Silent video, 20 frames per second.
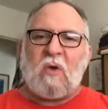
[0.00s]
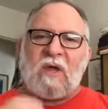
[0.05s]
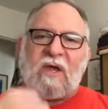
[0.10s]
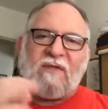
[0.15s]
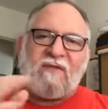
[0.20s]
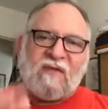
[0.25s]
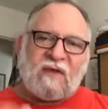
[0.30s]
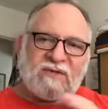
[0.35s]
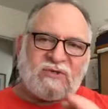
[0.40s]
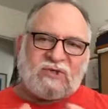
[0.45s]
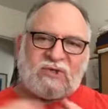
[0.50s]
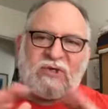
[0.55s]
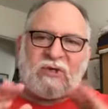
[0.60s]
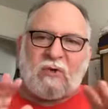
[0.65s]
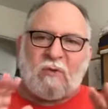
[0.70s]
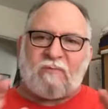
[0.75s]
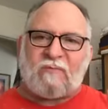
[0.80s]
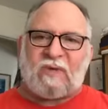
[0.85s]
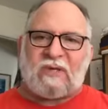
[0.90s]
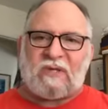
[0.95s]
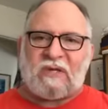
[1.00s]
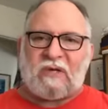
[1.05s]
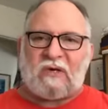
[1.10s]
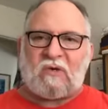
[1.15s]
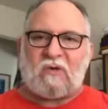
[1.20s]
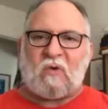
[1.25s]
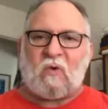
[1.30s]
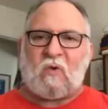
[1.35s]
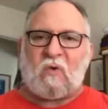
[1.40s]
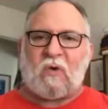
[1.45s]
in the
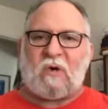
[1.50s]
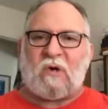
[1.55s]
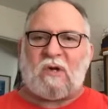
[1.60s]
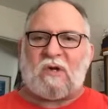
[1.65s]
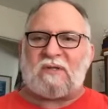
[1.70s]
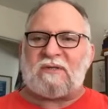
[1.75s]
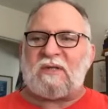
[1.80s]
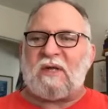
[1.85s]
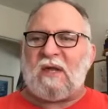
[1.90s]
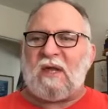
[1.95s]
geopolitical world.